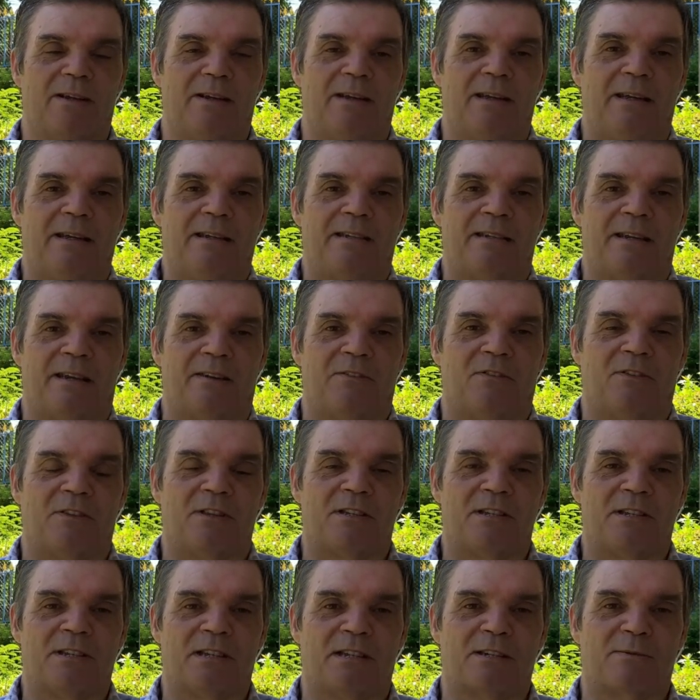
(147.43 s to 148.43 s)
he said for
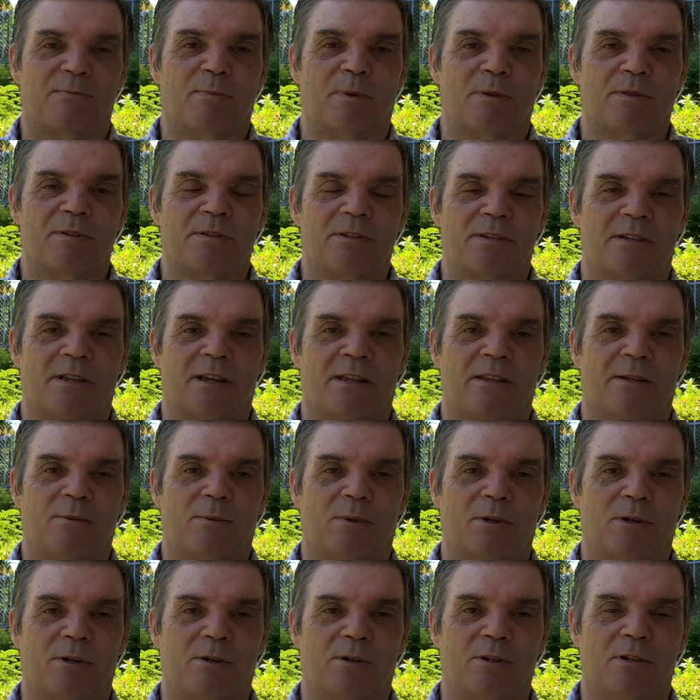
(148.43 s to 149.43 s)
the 6 months that they
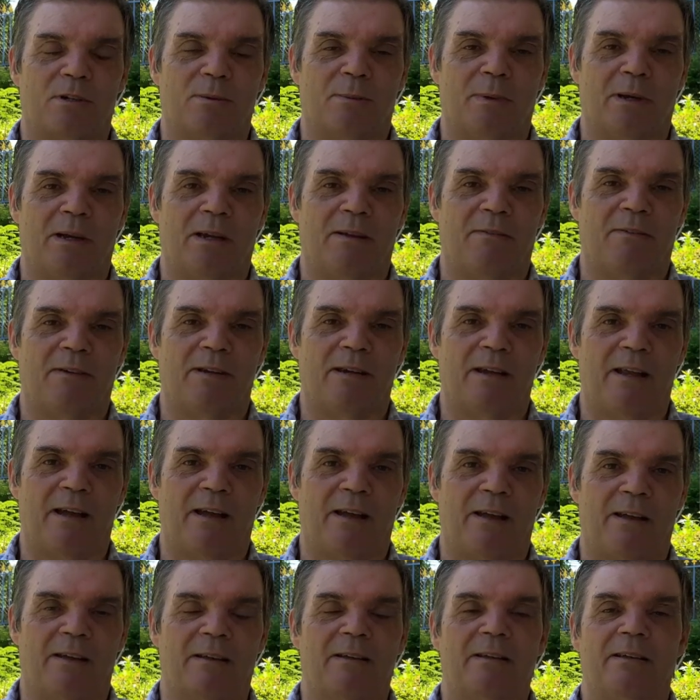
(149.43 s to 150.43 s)
were going to be living
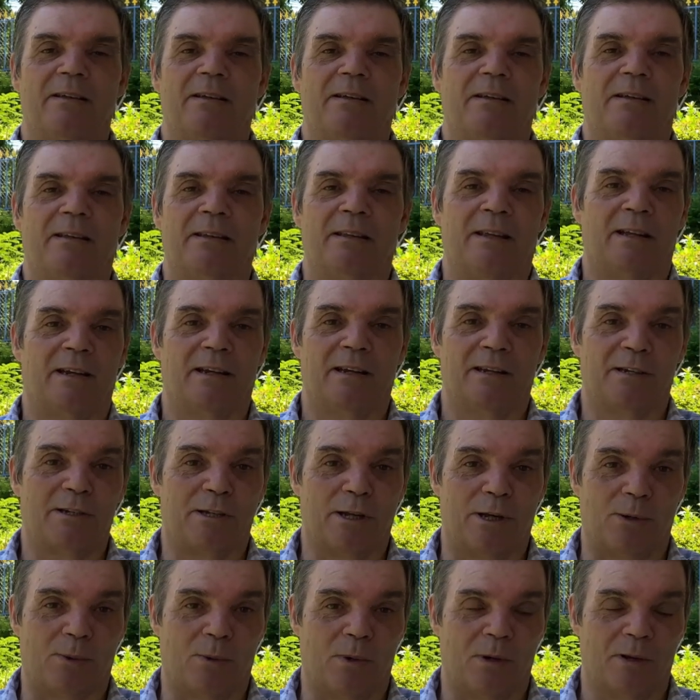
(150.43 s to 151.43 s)
there, that'll
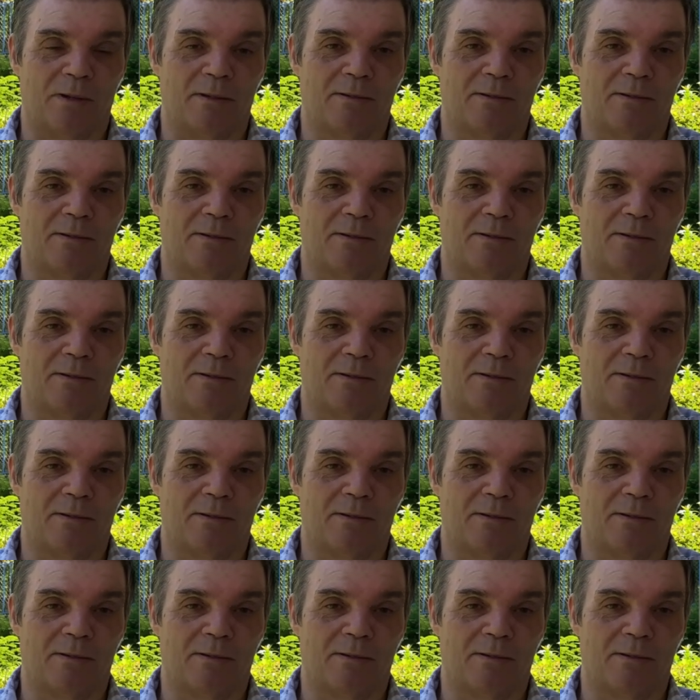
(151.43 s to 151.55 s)
do.